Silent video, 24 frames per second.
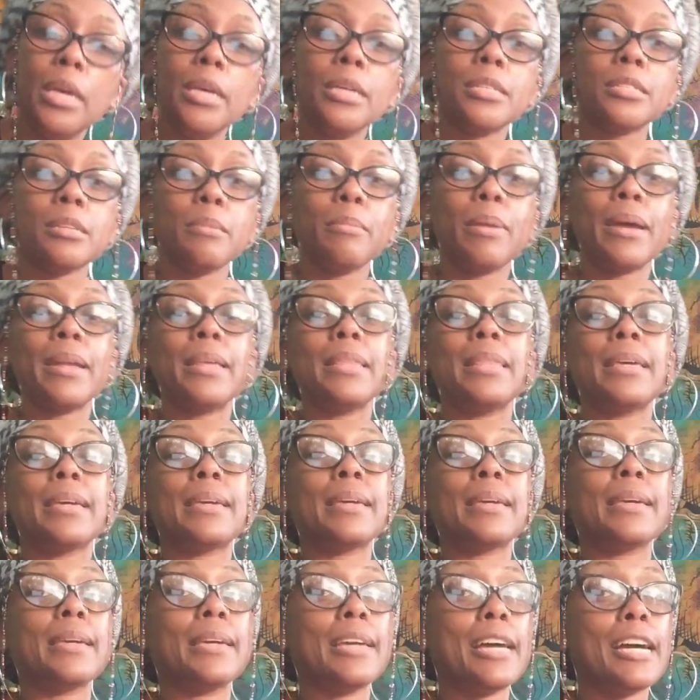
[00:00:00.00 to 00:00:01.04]
Somebody that
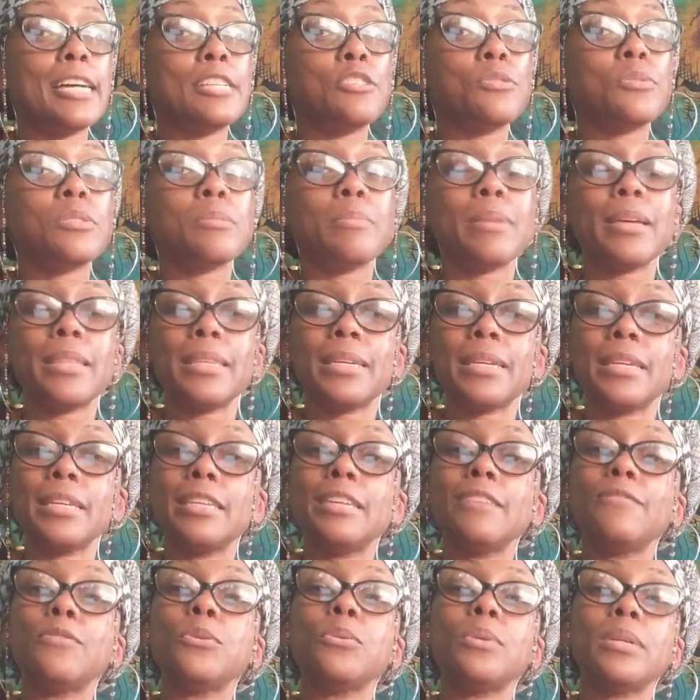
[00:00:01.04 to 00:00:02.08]
can guide you. Somebody that can
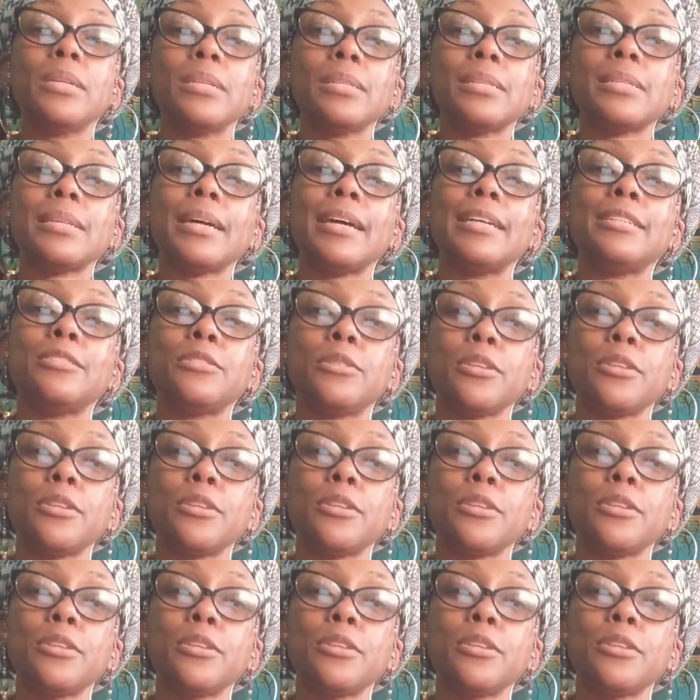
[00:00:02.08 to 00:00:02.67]
give you insight